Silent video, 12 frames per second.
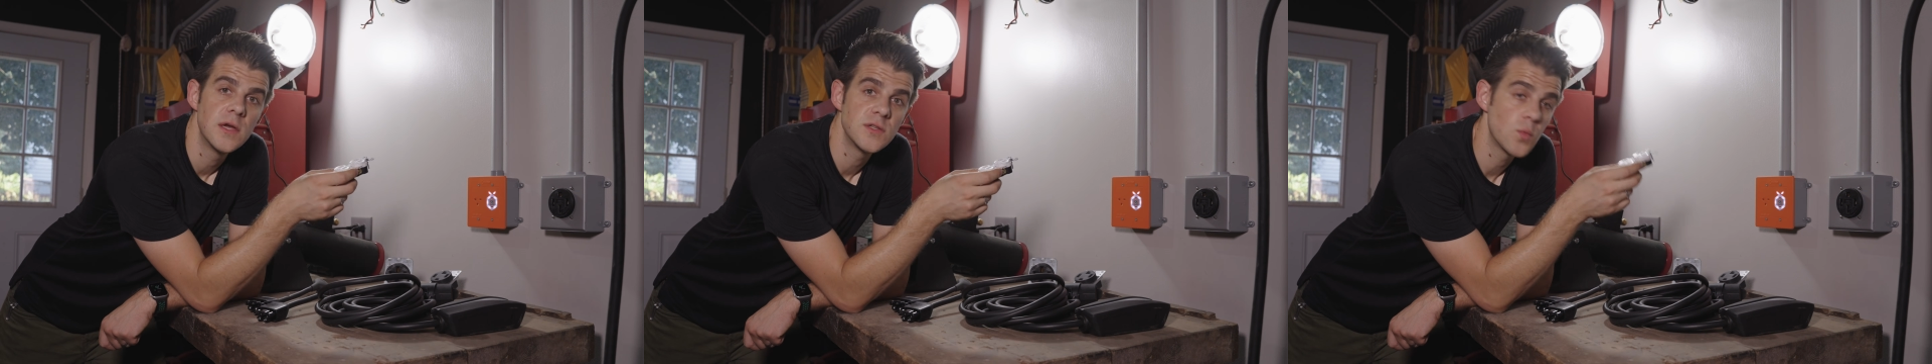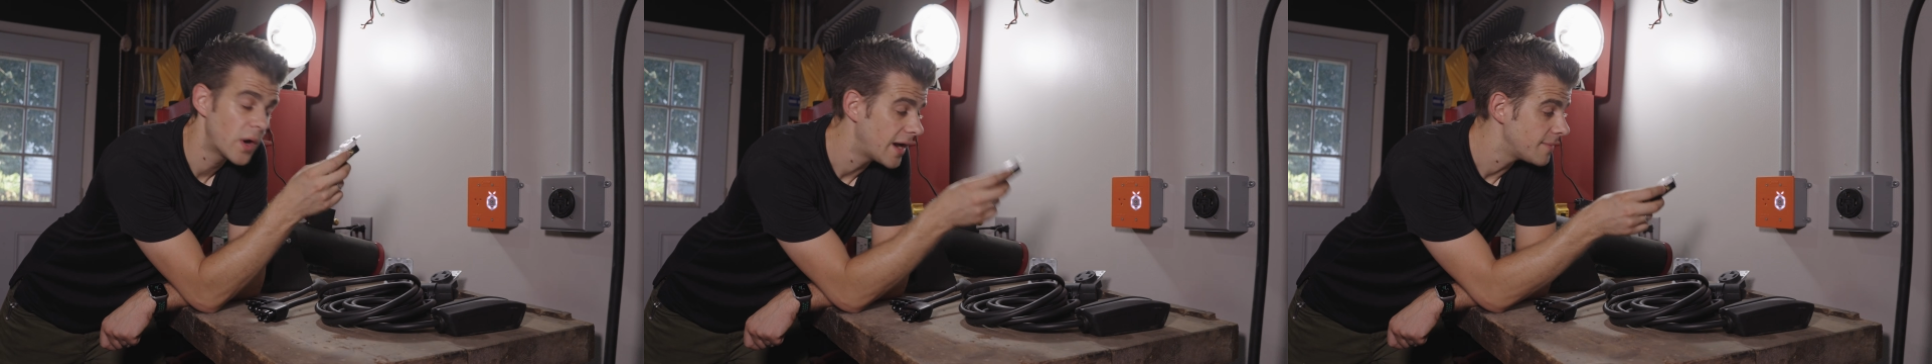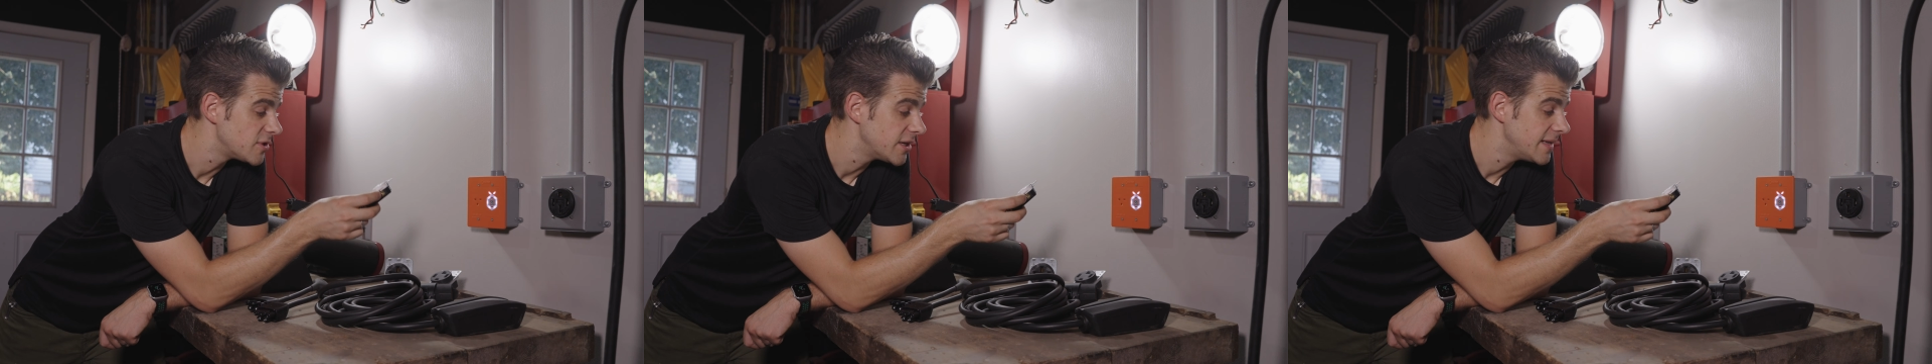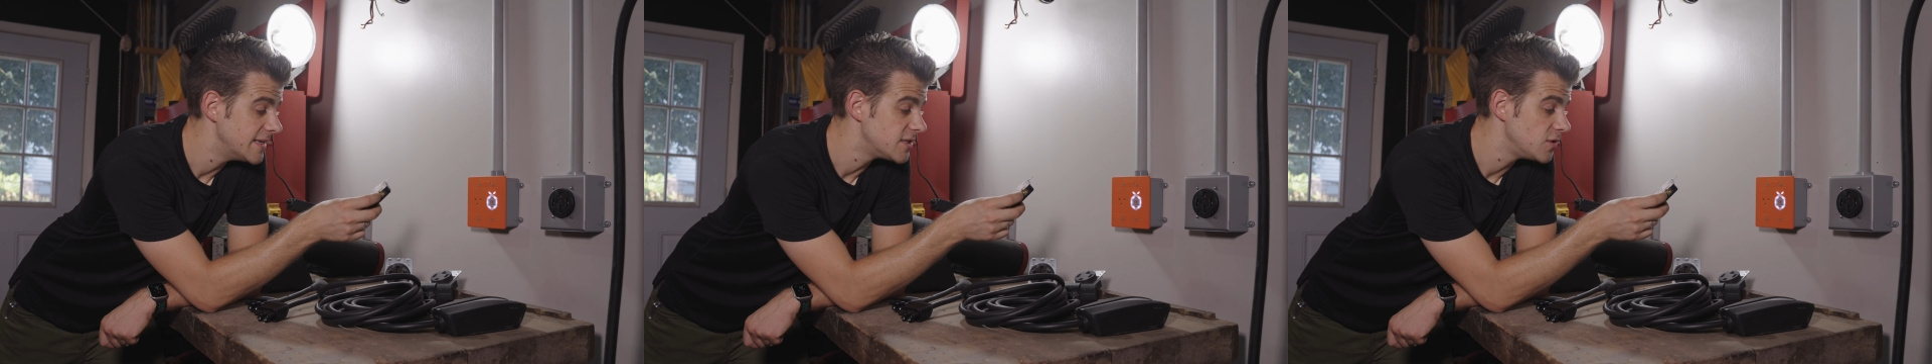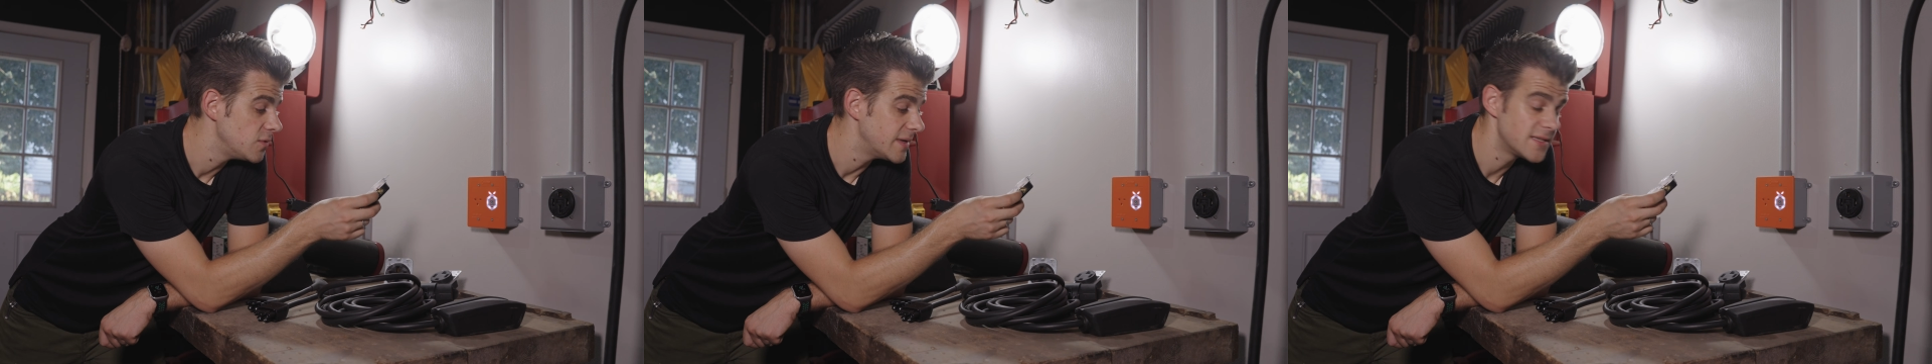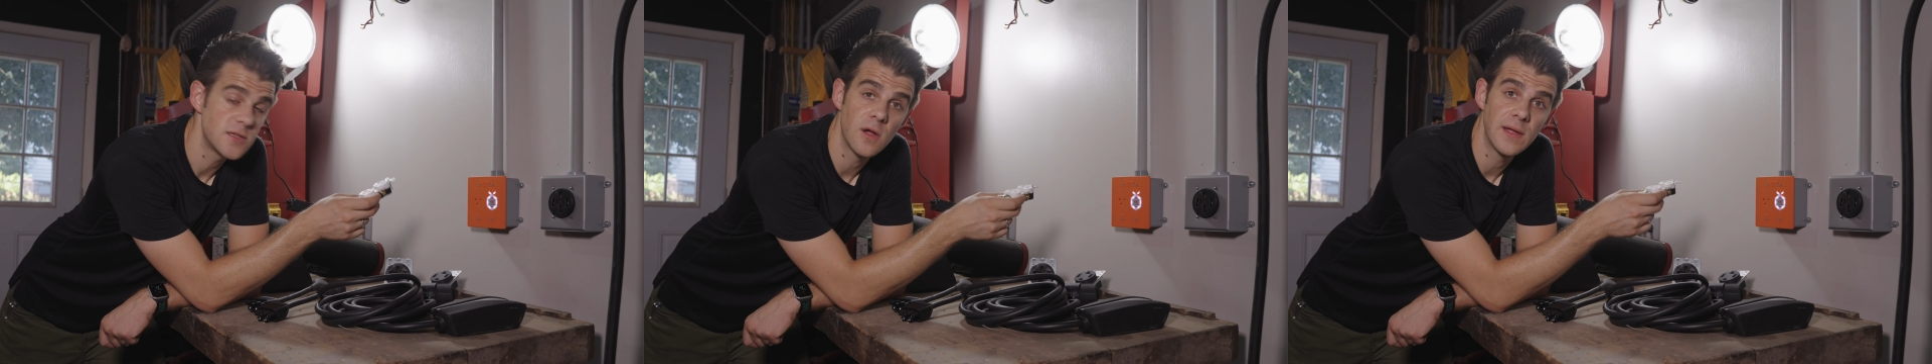So one option is to
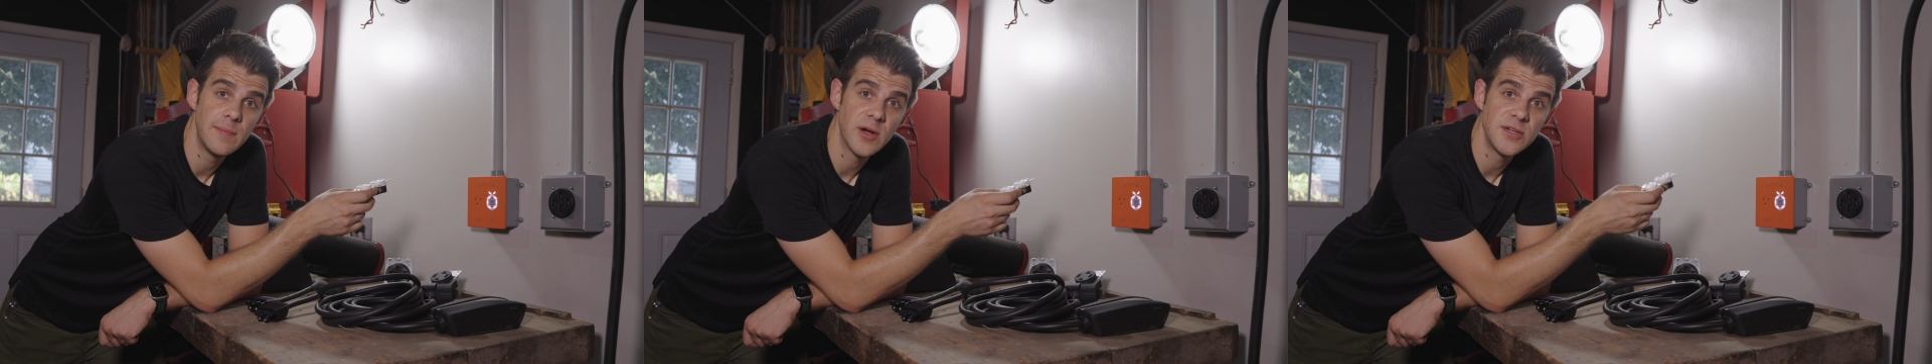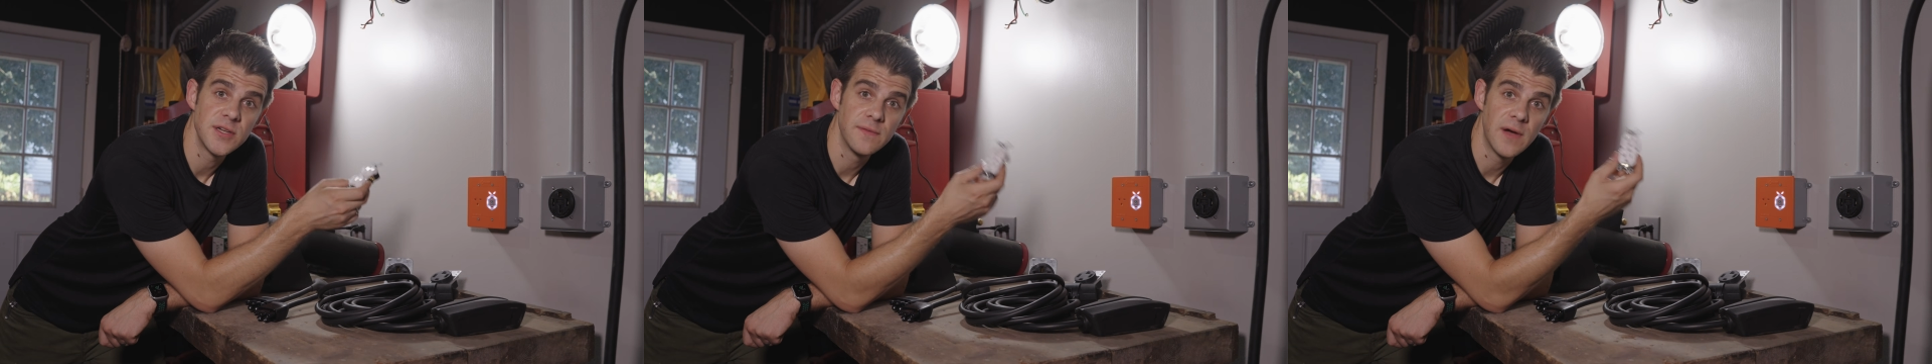install a bunch of